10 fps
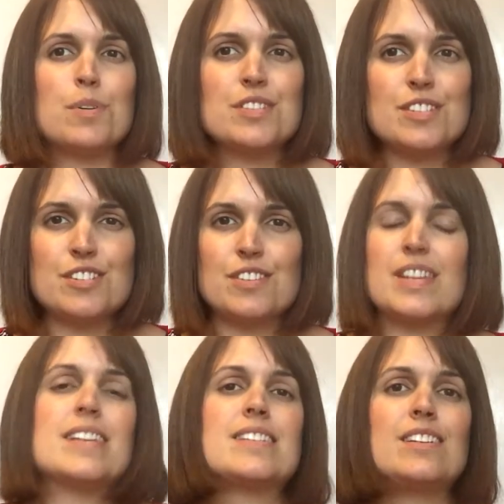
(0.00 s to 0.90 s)
to do
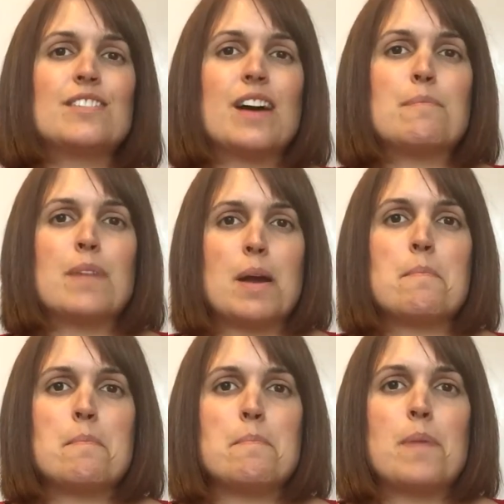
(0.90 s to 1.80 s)
this, you know,
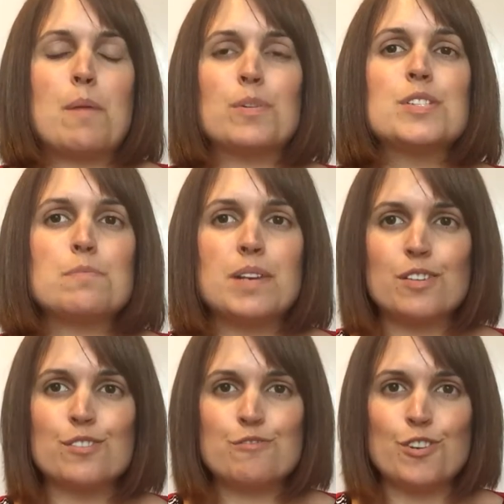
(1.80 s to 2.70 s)
I want to be a
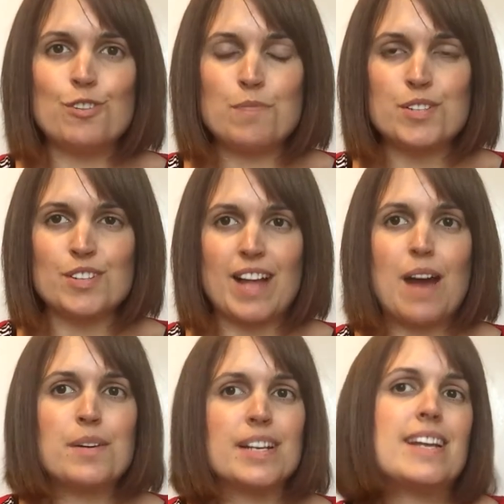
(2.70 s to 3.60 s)
good role model.
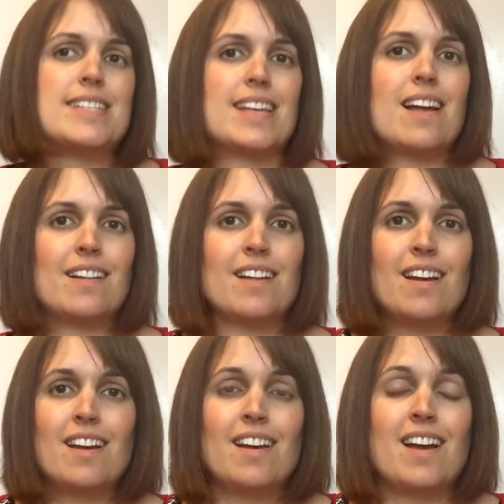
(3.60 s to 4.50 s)
How can I sell
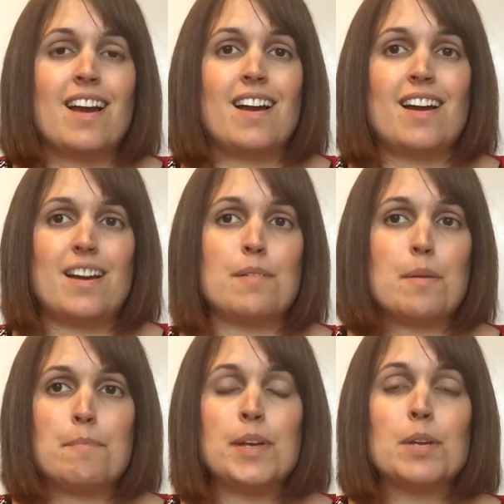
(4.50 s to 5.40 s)

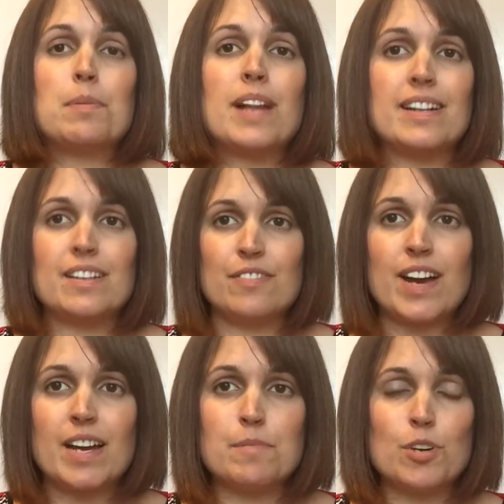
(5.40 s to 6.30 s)
a meal plan if
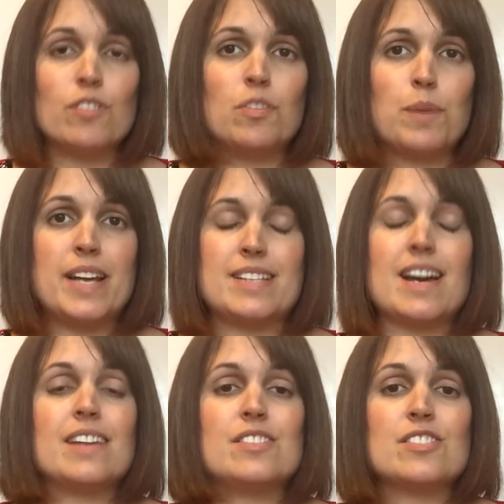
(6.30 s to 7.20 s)
I am overweight?
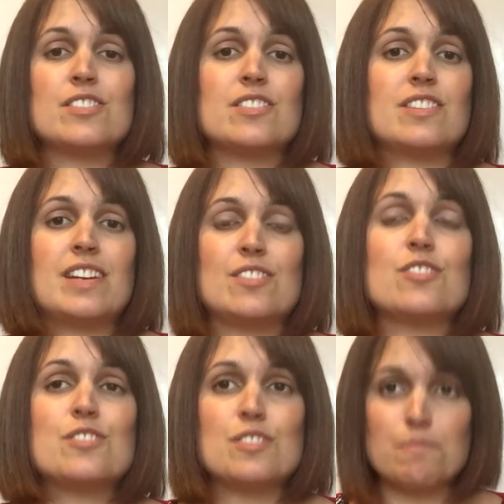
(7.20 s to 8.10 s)
It
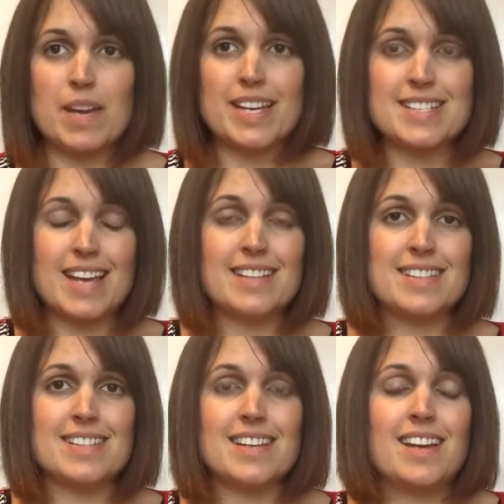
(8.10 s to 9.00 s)
just doesn't make
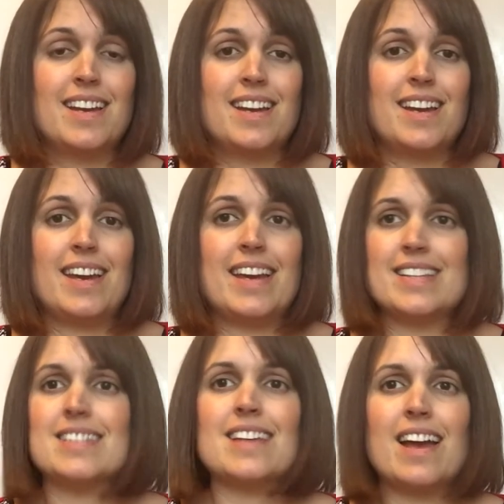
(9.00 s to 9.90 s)
sense.
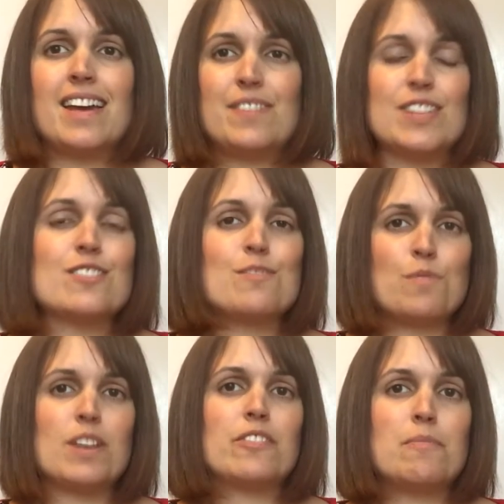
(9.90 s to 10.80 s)
If it
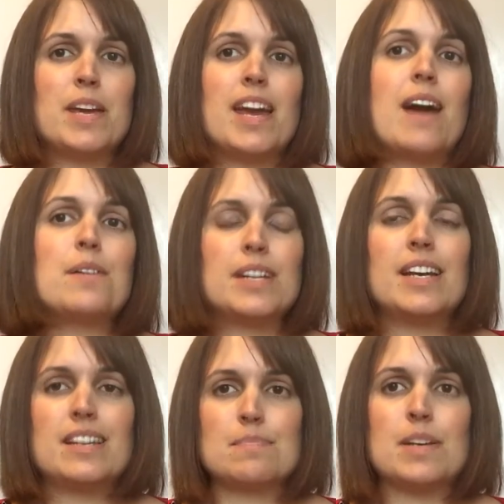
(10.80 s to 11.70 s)
doesn't work for me, how can
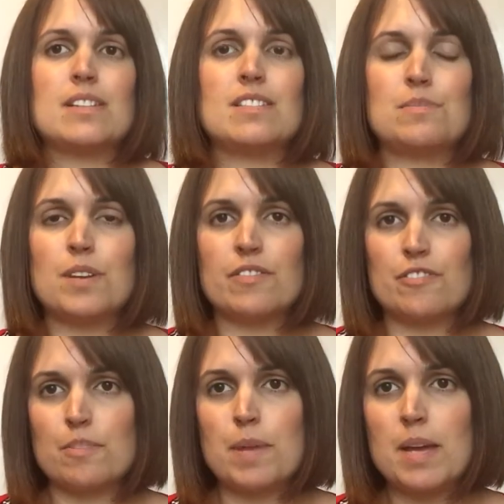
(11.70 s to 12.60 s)
I expect it to work
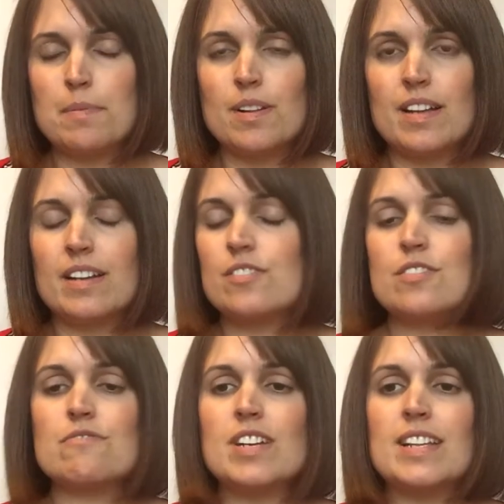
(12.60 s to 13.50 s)
for other people? And I
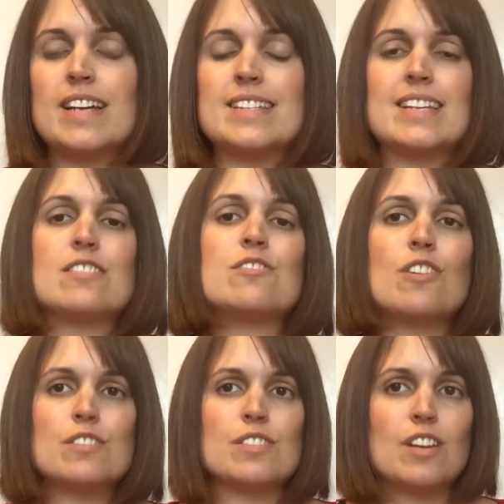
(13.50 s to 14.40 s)
just realized it's not